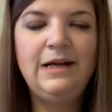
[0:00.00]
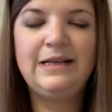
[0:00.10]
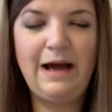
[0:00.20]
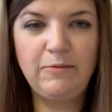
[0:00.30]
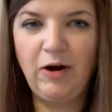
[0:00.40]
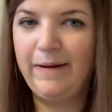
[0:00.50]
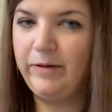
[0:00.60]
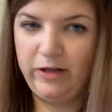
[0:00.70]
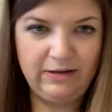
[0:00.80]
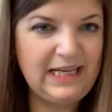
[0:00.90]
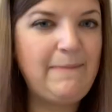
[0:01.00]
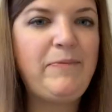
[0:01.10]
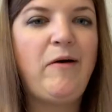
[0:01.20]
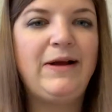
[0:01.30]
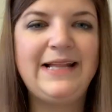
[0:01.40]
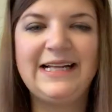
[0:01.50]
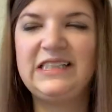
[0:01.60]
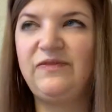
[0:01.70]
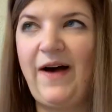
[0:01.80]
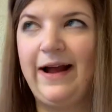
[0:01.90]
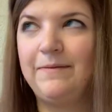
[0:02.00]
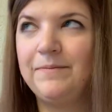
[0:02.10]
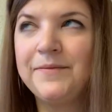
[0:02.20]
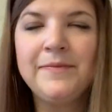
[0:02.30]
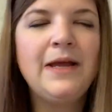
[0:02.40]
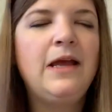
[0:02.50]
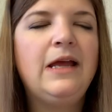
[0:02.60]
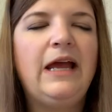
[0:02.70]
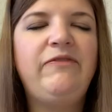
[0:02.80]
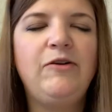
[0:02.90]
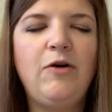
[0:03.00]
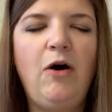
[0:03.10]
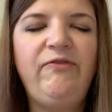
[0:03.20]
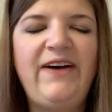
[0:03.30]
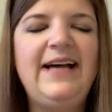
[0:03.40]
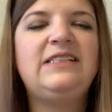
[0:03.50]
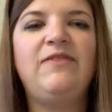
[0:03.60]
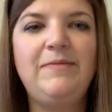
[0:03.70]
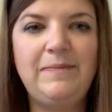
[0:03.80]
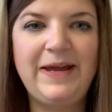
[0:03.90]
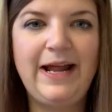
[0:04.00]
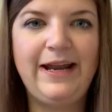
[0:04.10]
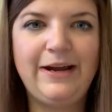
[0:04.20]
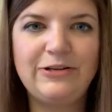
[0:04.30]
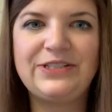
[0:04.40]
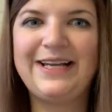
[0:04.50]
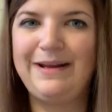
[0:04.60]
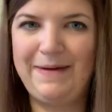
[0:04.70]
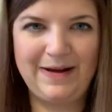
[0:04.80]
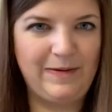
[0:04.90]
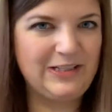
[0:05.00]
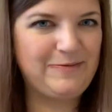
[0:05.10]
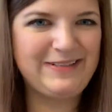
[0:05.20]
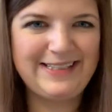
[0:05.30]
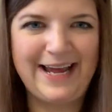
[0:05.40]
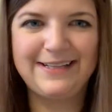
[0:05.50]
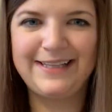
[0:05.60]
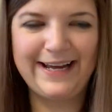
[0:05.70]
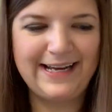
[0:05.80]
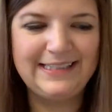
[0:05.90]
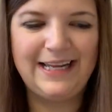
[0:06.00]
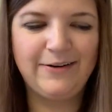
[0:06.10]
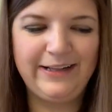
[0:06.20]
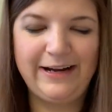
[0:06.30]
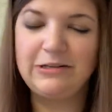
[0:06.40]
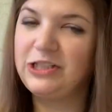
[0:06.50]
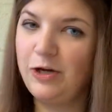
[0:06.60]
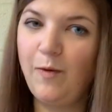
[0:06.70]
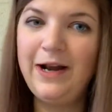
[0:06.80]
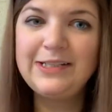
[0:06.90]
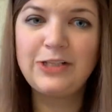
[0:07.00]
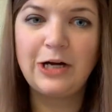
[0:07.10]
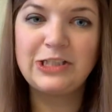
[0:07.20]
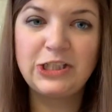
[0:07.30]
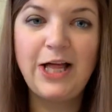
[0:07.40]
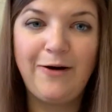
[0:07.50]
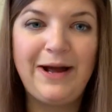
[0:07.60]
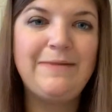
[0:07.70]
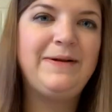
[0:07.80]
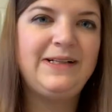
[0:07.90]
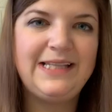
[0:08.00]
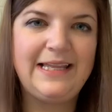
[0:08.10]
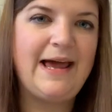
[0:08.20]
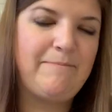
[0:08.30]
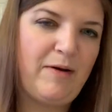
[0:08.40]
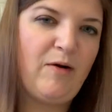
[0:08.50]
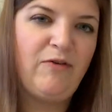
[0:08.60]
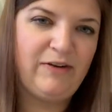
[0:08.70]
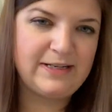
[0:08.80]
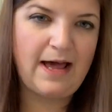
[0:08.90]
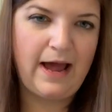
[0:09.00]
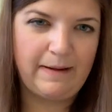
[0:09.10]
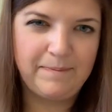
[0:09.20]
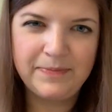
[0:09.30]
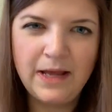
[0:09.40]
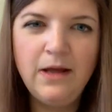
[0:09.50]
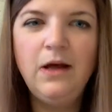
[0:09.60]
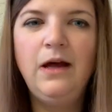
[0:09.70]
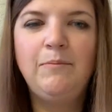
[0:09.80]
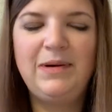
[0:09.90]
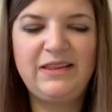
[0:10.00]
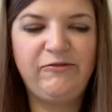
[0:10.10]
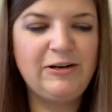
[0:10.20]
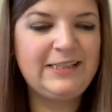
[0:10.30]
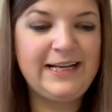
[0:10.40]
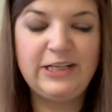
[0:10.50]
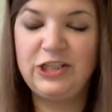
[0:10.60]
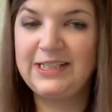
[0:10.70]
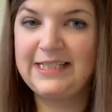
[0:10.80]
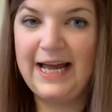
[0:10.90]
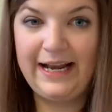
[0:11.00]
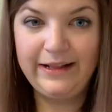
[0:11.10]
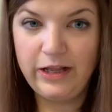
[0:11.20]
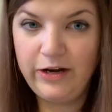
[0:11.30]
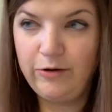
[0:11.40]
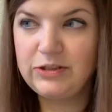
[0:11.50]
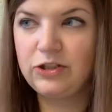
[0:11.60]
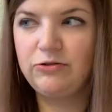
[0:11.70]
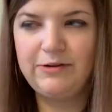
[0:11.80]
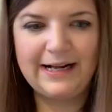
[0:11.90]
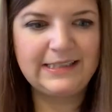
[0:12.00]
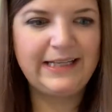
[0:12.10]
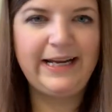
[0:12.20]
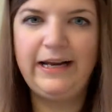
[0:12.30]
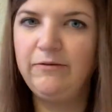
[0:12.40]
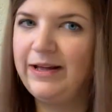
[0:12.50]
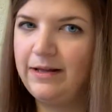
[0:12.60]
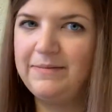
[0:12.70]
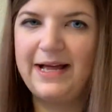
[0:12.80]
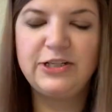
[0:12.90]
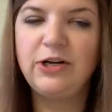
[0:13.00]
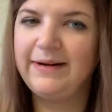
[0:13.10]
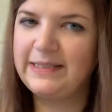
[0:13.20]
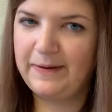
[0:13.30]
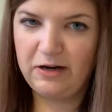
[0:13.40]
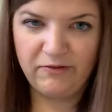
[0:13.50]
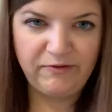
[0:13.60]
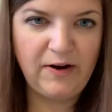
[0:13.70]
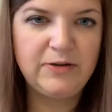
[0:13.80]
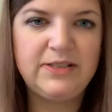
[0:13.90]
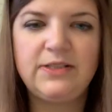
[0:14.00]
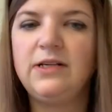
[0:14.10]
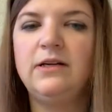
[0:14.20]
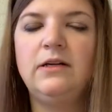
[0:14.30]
Now I'm going below tempo, and that's fine. If you go fast from the beginning, you're just going to make a bunch of mistakes, like I said earlier. So you want to start slow and build the tempo over time. But the first thing is just getting the notes correctly and in rhythm. That should always be your first